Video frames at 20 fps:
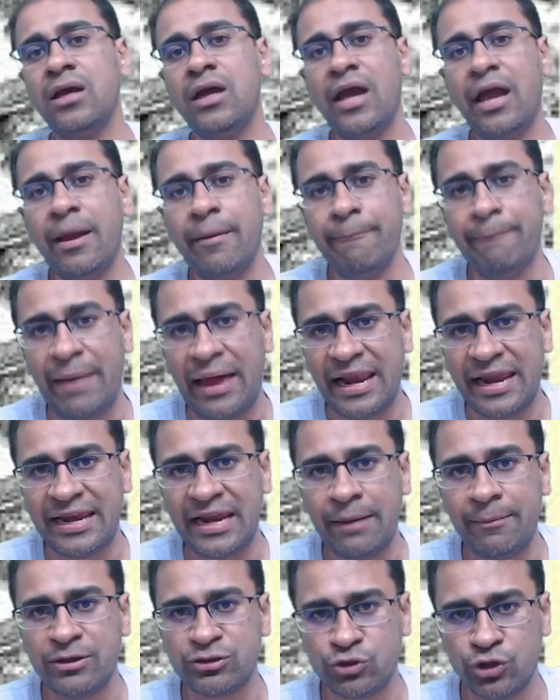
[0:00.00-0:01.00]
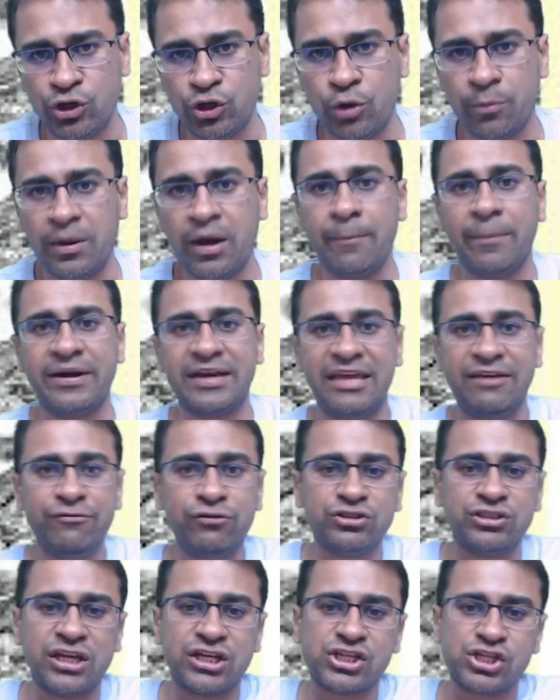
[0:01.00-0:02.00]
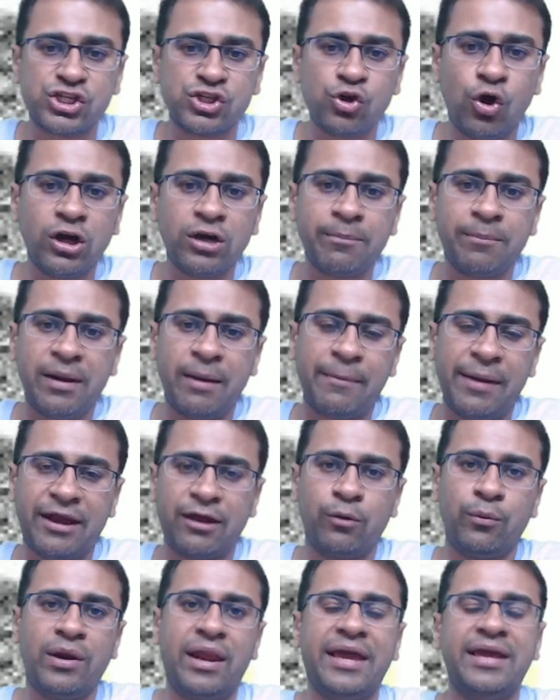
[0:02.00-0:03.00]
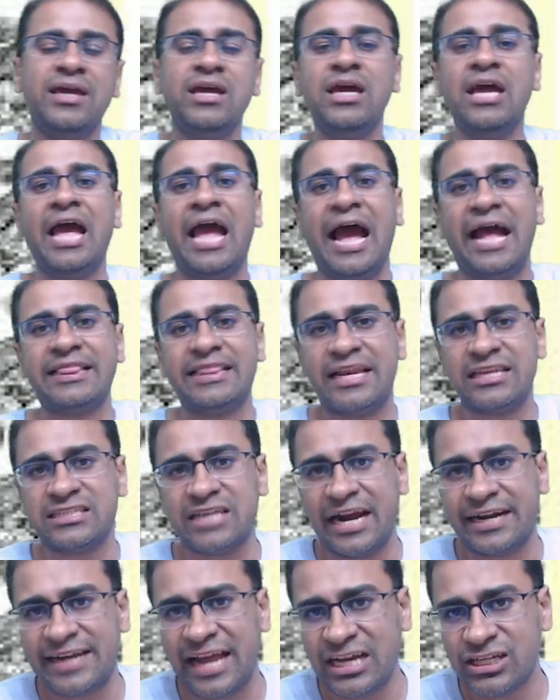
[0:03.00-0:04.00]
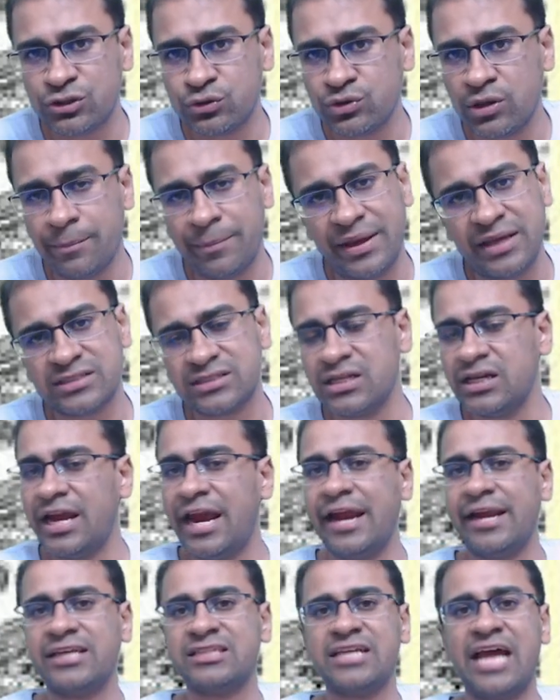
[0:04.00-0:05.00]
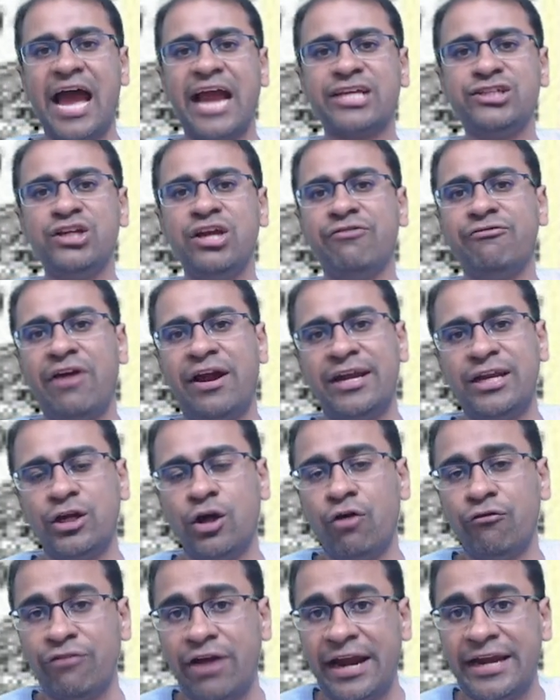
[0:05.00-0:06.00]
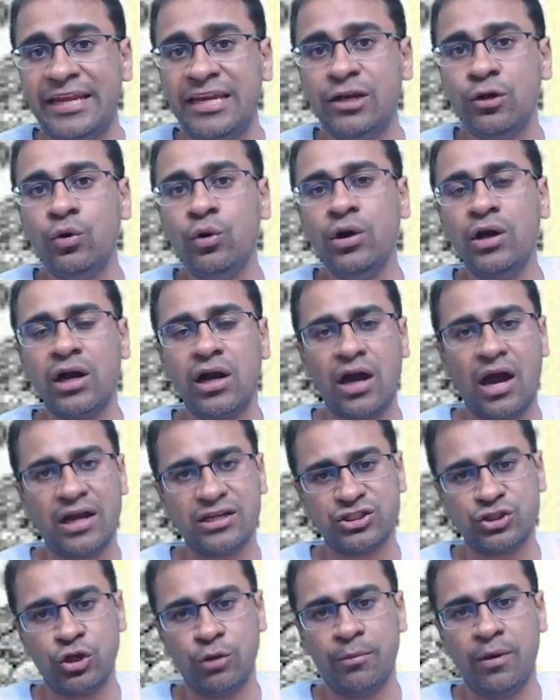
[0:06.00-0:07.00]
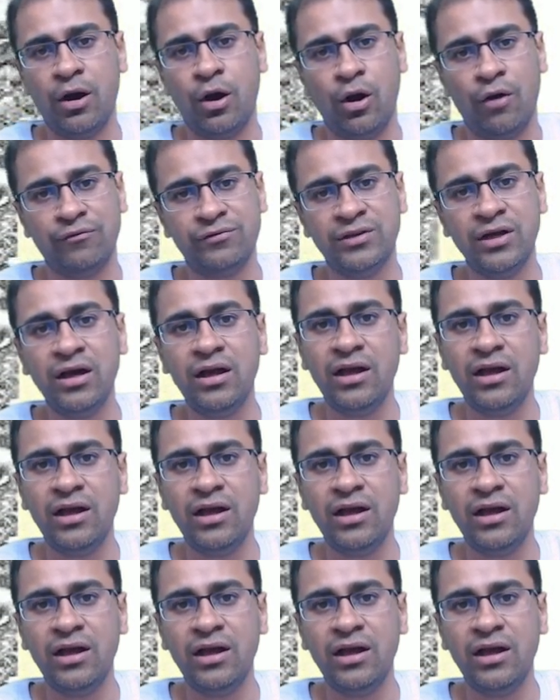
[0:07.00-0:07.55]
malignant mesothelioma. But if you see a short microvilli and that is attached to the base, it is actually a finding of adenocarcinoma of the